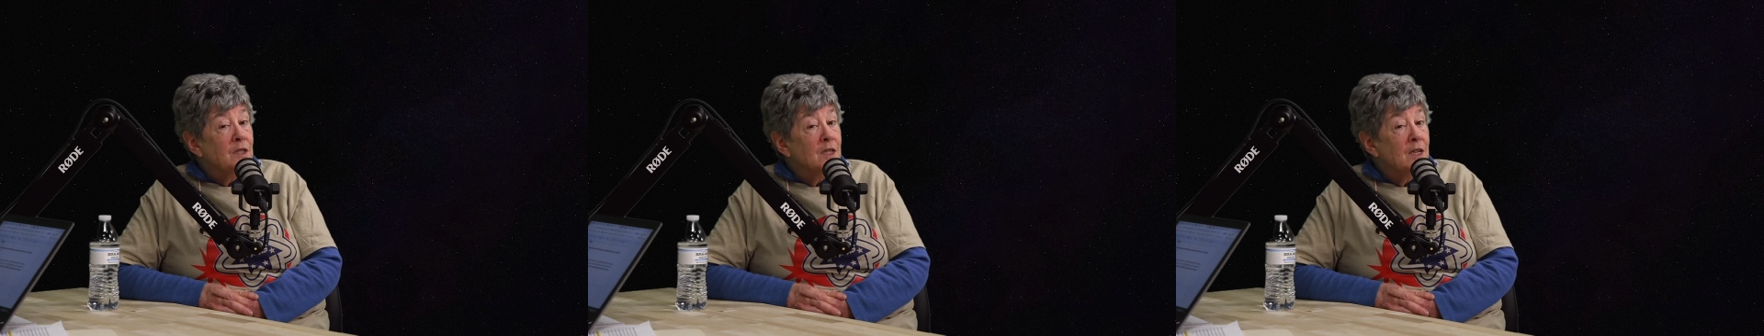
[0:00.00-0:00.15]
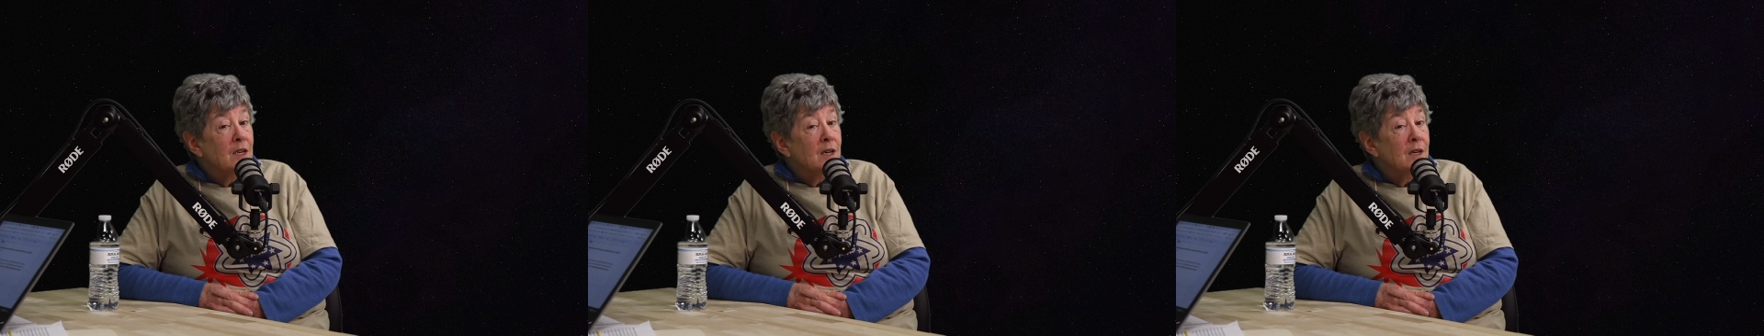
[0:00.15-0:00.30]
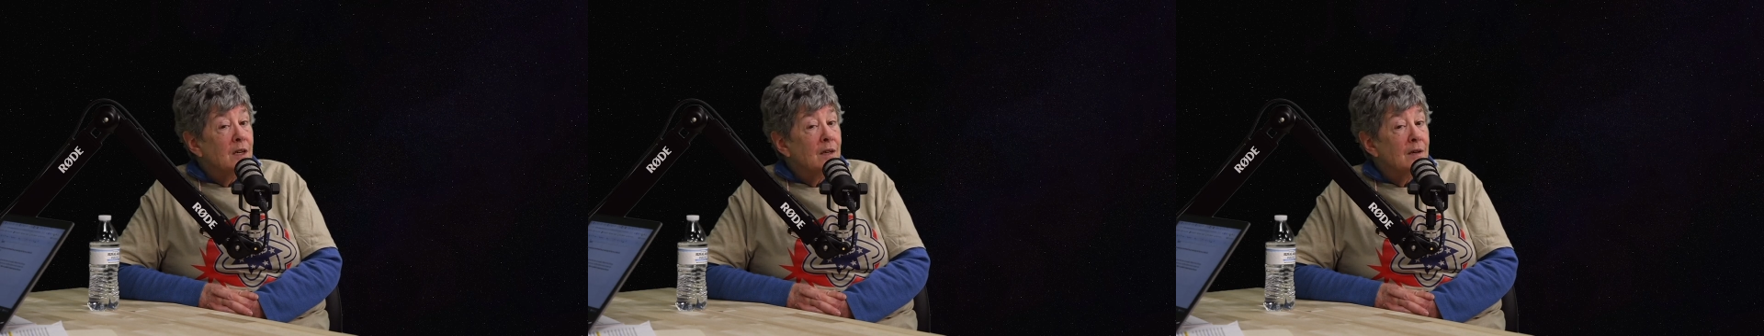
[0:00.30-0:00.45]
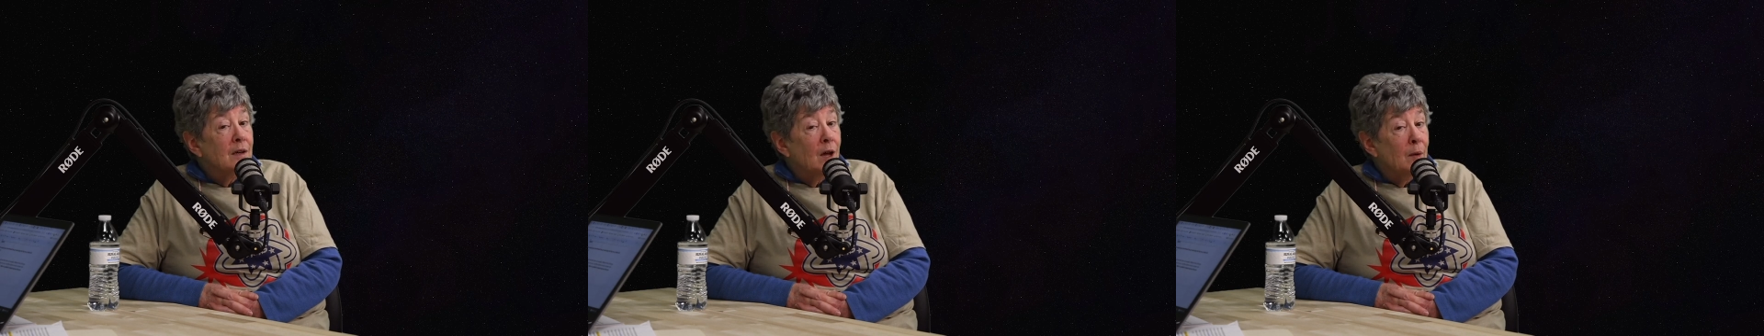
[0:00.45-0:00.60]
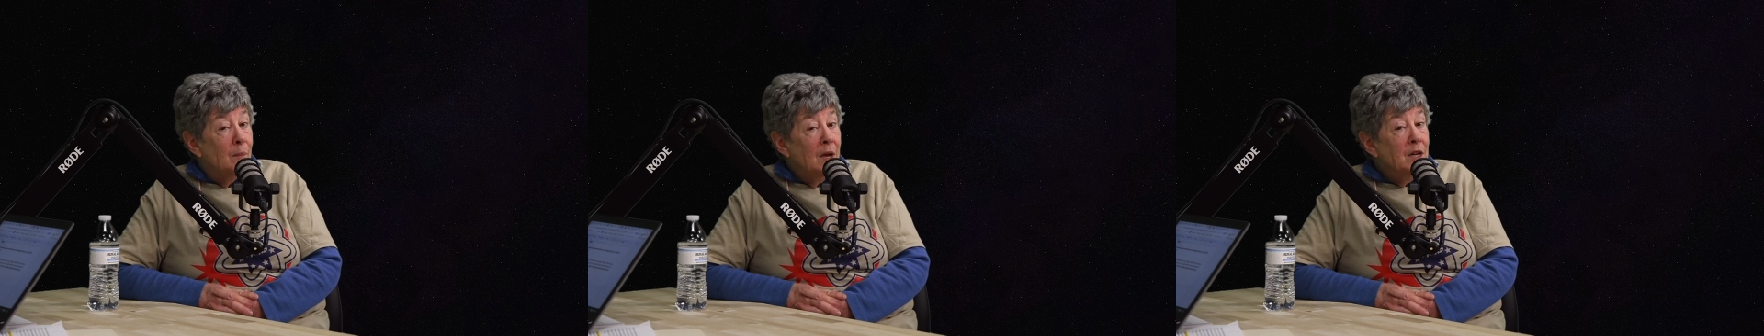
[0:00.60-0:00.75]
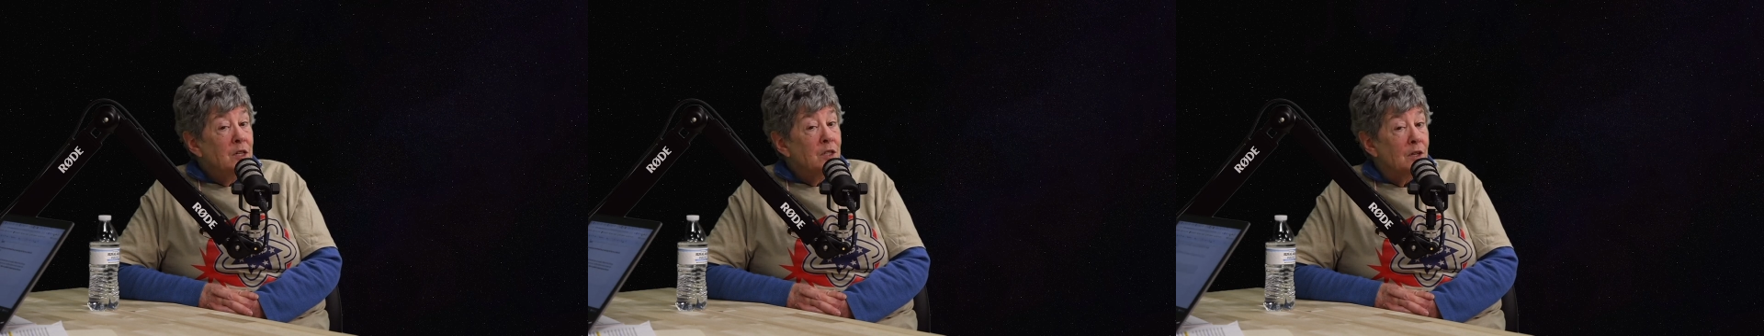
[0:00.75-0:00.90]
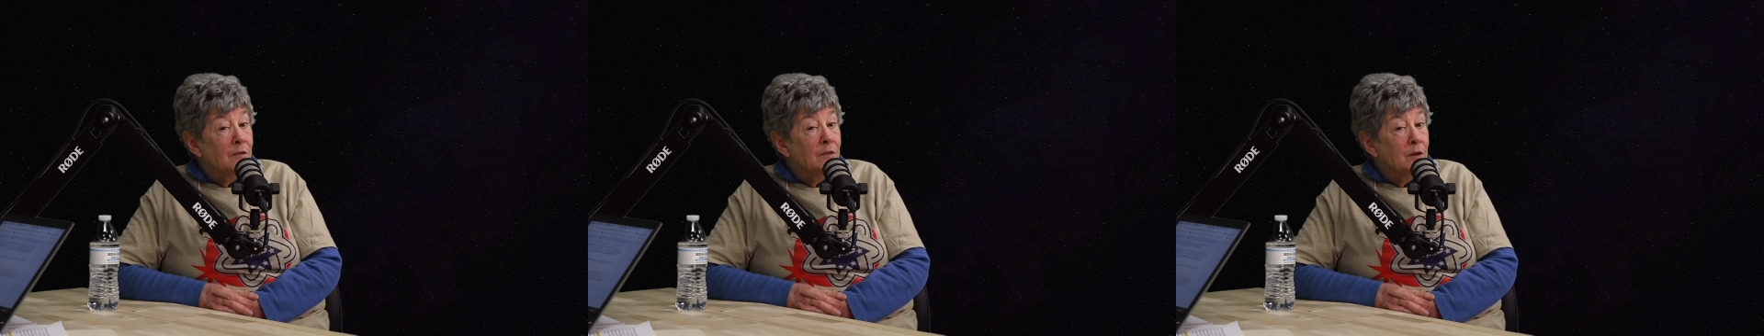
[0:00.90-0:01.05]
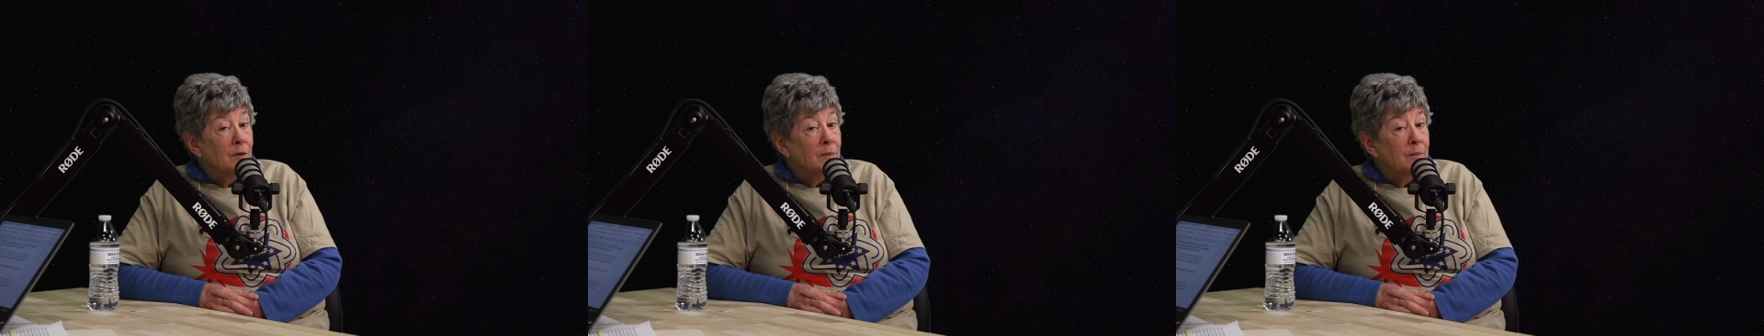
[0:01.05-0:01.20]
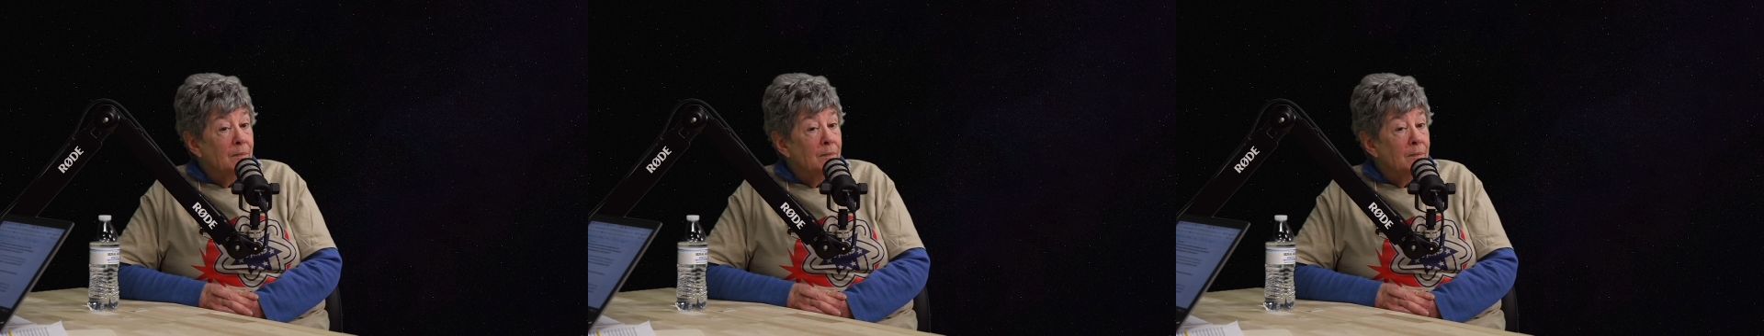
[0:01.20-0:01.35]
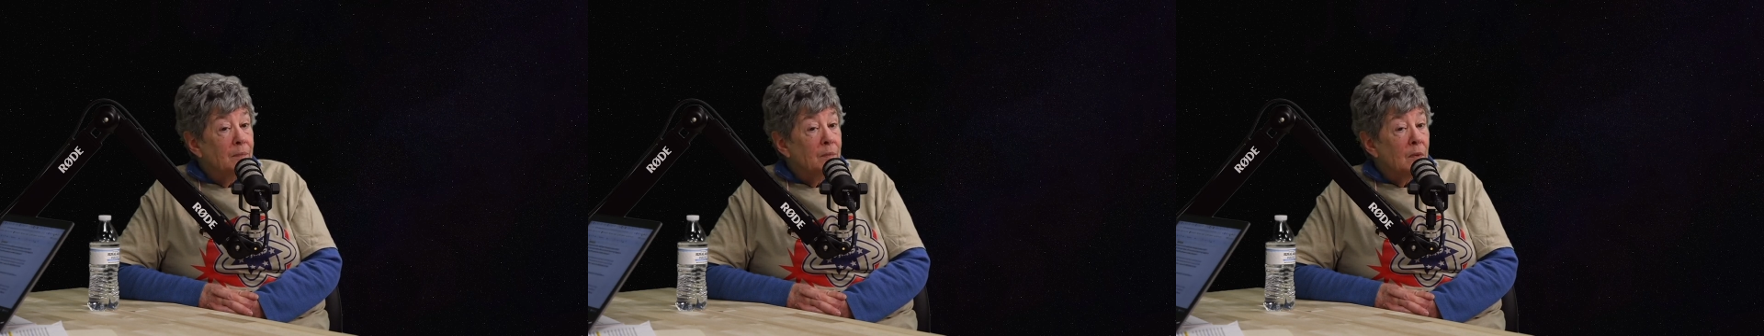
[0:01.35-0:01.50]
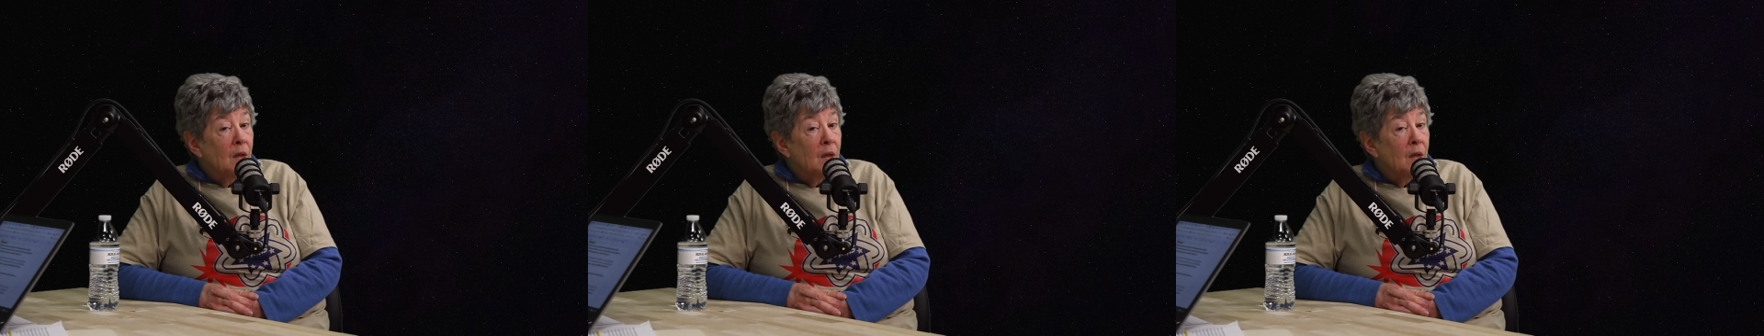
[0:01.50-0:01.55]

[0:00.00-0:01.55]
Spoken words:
of seeing a bunch of them.